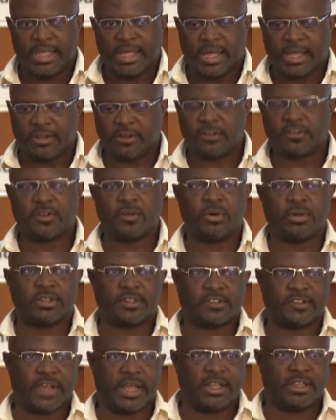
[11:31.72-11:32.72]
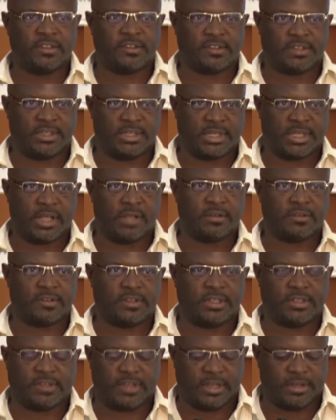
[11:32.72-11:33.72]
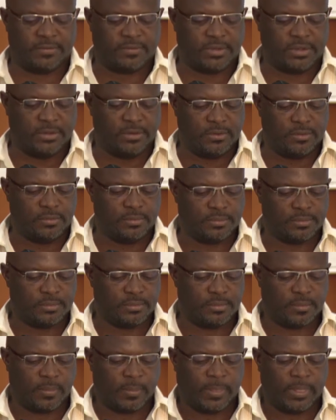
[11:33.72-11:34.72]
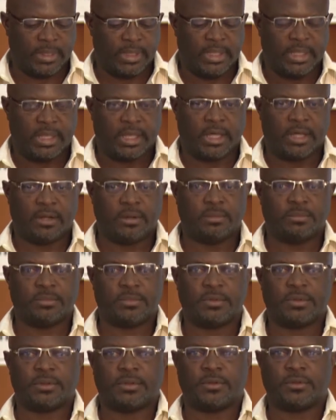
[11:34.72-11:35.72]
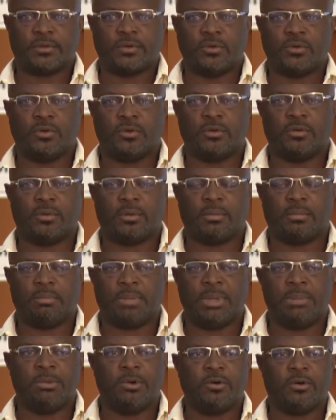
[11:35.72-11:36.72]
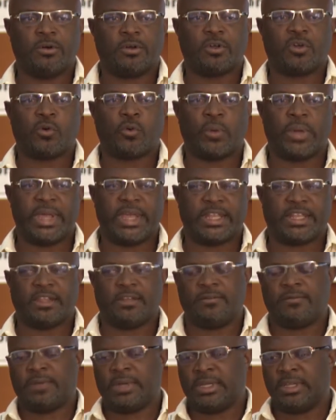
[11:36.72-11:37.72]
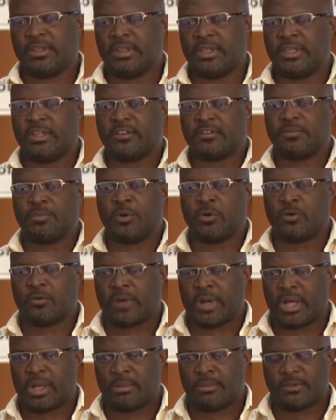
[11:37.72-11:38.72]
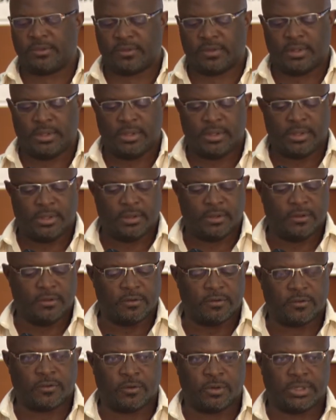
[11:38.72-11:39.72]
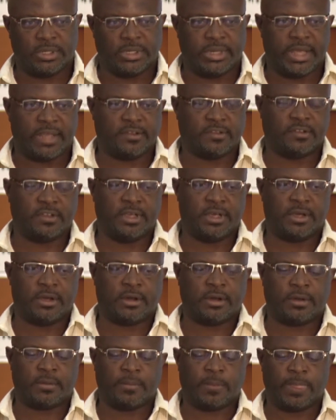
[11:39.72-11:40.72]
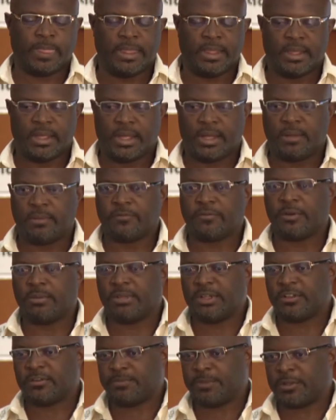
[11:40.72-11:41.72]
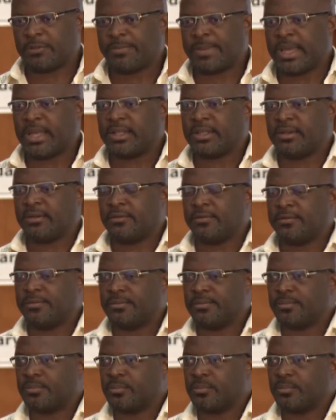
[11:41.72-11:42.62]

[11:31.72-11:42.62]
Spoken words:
I also want to challenge the council this afternoon to be more creative in its programs during the next year from this perspective.